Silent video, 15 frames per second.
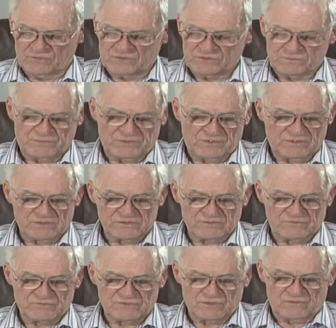expedience
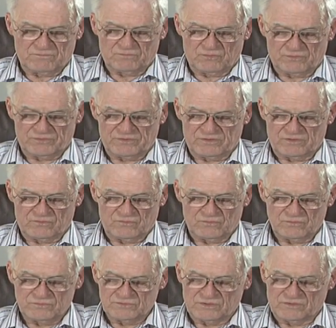of self-boarding in
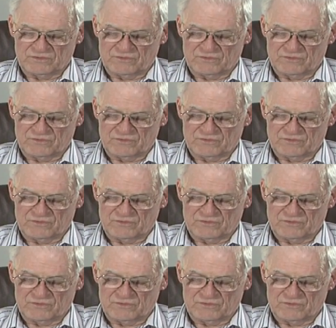rooms on